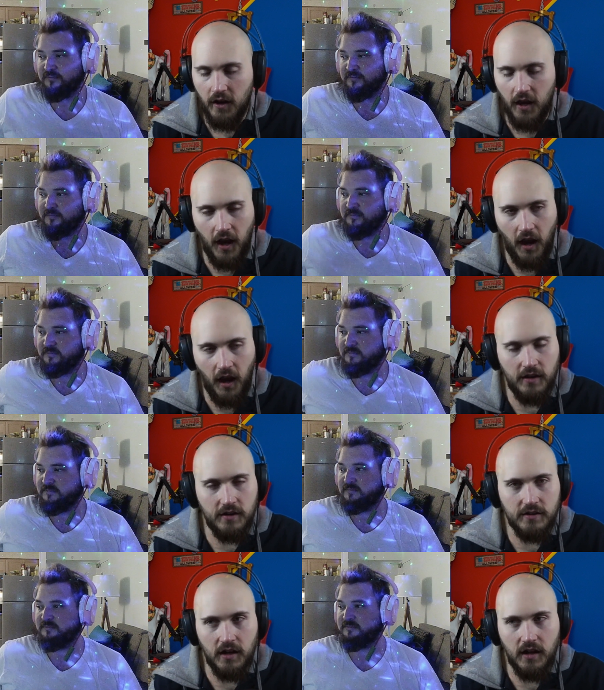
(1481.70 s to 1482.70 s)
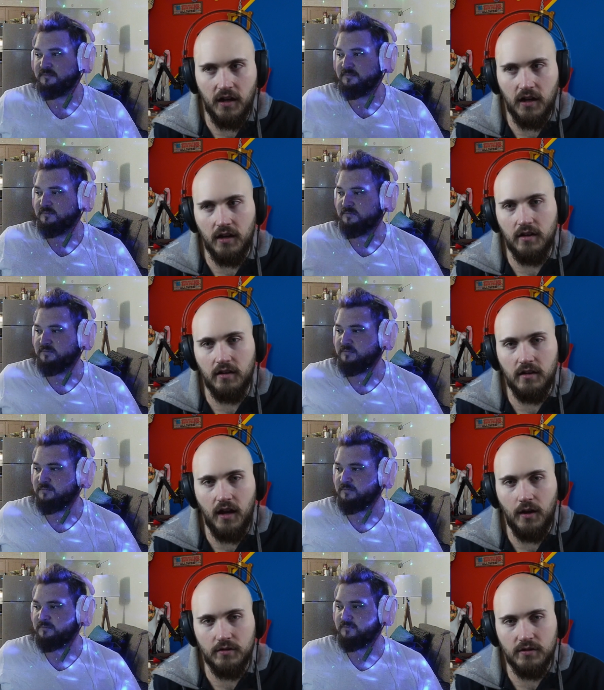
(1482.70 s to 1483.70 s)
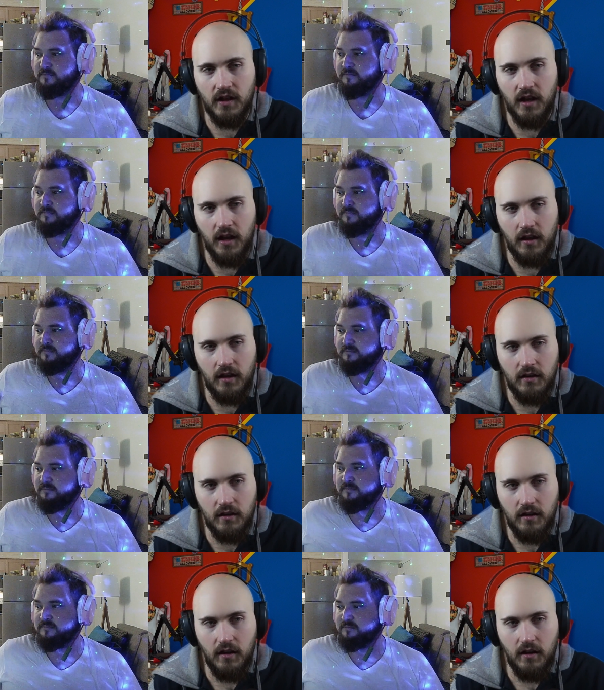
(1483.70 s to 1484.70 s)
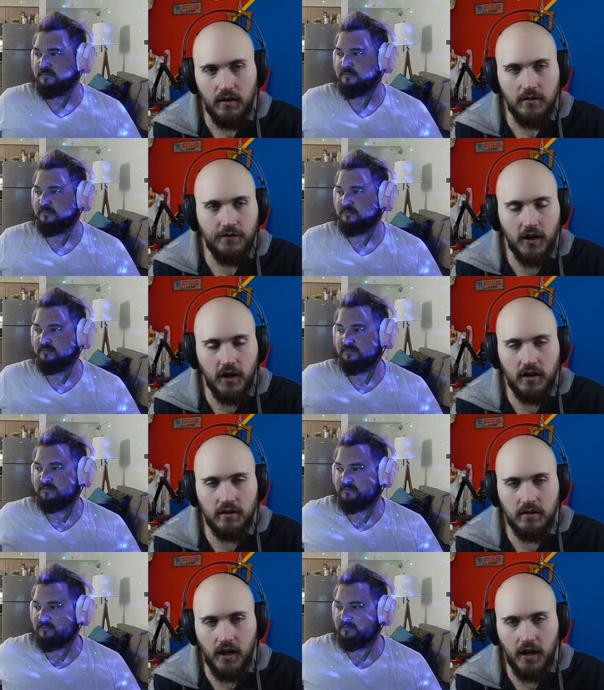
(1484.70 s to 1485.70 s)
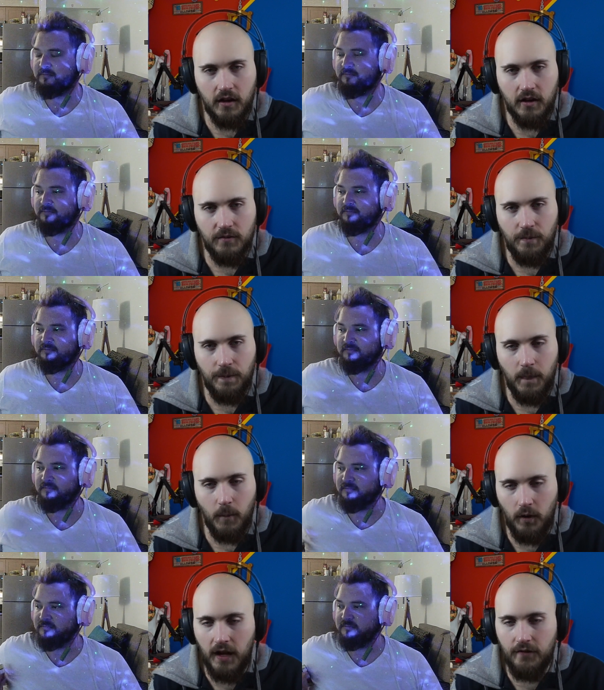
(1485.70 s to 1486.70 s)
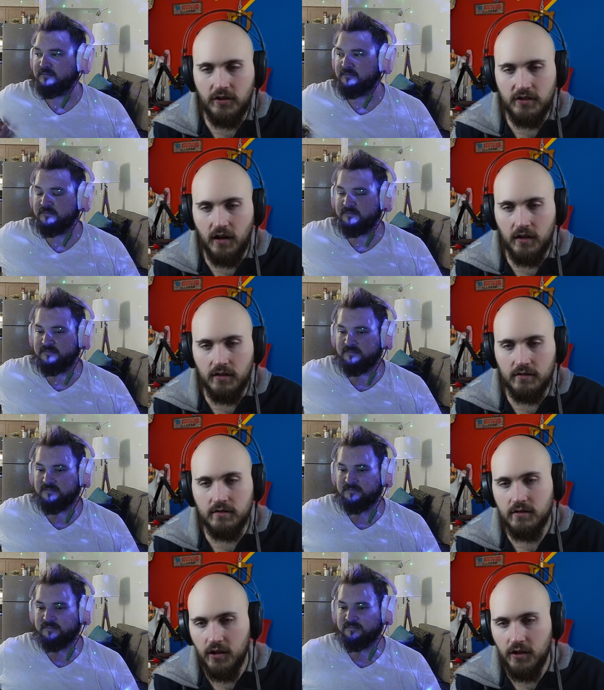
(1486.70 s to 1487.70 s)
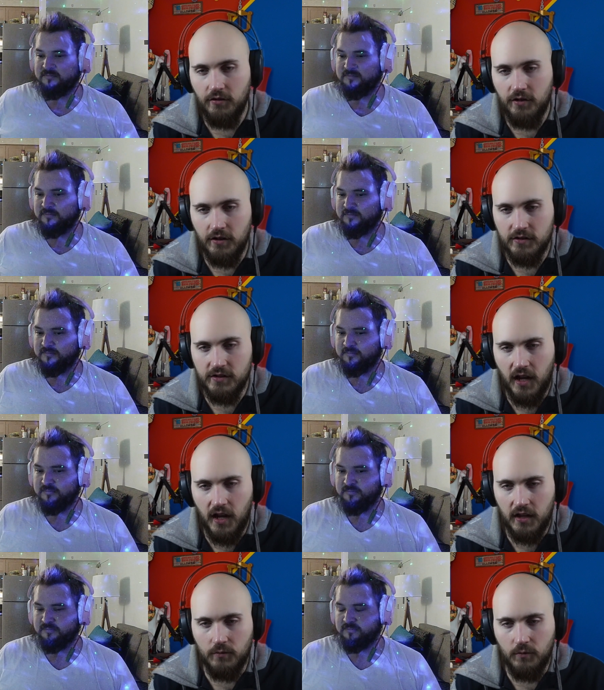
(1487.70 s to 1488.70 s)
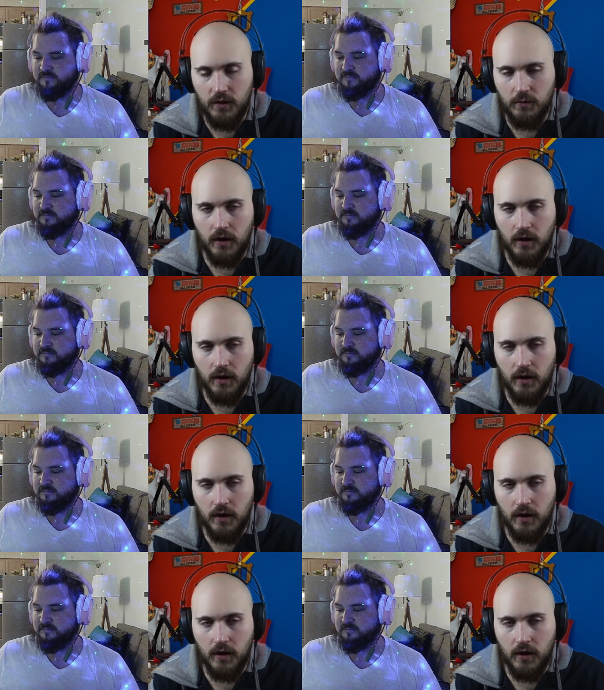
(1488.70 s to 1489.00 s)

Speaker 1: and uh, I was like, "Fuck it!" Like we haven't done a New Year's yet. We I